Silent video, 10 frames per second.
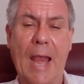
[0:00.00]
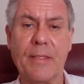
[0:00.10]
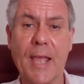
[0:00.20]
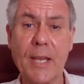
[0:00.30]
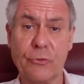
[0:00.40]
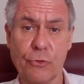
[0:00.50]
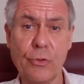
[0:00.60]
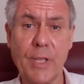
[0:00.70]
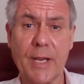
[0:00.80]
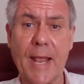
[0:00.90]
And they drew
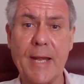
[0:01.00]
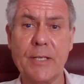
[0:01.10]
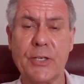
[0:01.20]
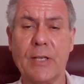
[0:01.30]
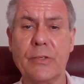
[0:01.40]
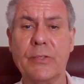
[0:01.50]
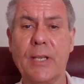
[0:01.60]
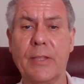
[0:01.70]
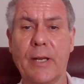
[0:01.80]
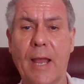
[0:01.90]
the analogy and
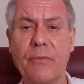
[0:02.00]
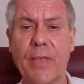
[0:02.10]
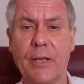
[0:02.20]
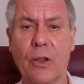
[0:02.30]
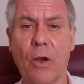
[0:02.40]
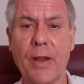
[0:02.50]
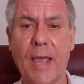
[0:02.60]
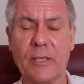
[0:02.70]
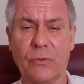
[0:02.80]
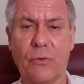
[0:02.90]
said, the love that God
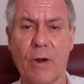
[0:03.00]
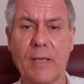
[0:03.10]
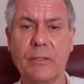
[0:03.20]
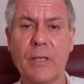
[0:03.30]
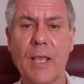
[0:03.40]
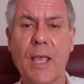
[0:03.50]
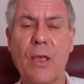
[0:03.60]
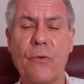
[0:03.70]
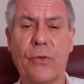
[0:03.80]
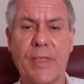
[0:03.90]
has for us,
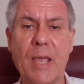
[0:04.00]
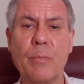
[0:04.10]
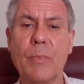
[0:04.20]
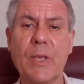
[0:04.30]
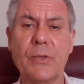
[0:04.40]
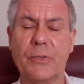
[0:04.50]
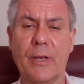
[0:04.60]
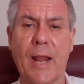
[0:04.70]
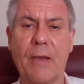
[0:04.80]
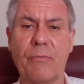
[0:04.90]
for them, is
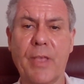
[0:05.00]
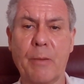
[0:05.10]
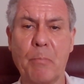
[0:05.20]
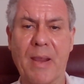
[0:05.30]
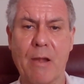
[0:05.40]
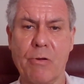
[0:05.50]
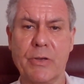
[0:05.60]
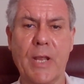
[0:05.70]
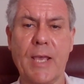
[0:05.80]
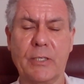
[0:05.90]
the love that a
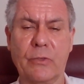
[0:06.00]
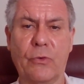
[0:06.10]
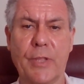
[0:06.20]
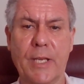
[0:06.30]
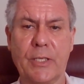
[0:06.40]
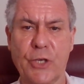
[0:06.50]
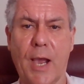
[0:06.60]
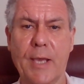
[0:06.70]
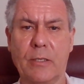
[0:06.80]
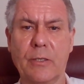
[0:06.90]
parent has for their
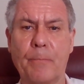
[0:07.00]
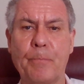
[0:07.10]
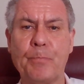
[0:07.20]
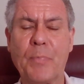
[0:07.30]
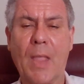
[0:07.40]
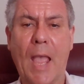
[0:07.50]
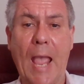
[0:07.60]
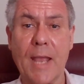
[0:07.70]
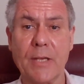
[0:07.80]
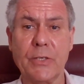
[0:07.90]
child.
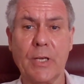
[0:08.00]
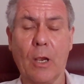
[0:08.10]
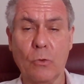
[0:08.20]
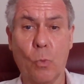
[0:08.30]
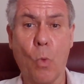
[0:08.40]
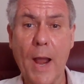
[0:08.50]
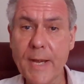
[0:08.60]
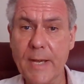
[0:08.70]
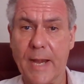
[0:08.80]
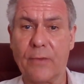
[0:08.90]
And on
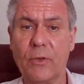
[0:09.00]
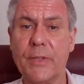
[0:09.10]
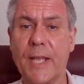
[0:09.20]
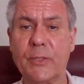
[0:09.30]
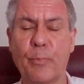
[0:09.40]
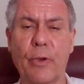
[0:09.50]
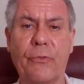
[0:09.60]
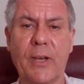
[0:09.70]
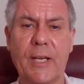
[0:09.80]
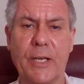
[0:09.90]
one level, that's
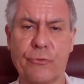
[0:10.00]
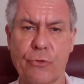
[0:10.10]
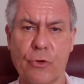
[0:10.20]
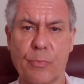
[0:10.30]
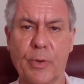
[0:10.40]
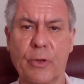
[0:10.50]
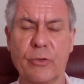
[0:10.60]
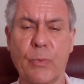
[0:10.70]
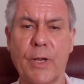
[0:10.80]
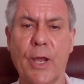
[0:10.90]
perfectly true,
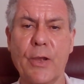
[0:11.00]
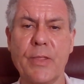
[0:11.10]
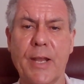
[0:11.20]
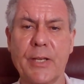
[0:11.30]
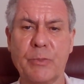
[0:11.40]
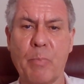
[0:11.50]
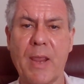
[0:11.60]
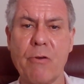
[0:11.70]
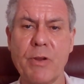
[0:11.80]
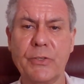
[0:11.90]
because we know that as
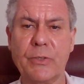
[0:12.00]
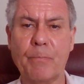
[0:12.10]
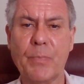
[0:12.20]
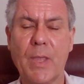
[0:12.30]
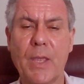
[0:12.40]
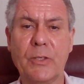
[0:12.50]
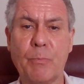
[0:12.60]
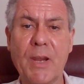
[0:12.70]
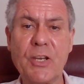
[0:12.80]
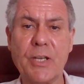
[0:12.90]
parents,
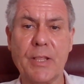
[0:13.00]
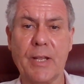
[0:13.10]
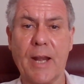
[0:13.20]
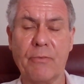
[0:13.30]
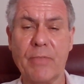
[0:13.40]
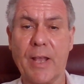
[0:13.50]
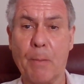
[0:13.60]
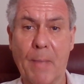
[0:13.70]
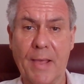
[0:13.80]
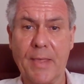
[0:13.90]
especially the love that a
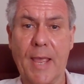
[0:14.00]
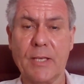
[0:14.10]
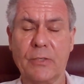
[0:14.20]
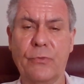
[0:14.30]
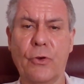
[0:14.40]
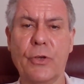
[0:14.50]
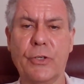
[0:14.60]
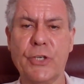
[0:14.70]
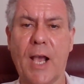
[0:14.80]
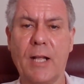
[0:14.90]
mother has for her
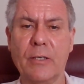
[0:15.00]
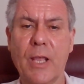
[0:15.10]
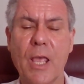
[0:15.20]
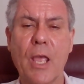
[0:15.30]
child,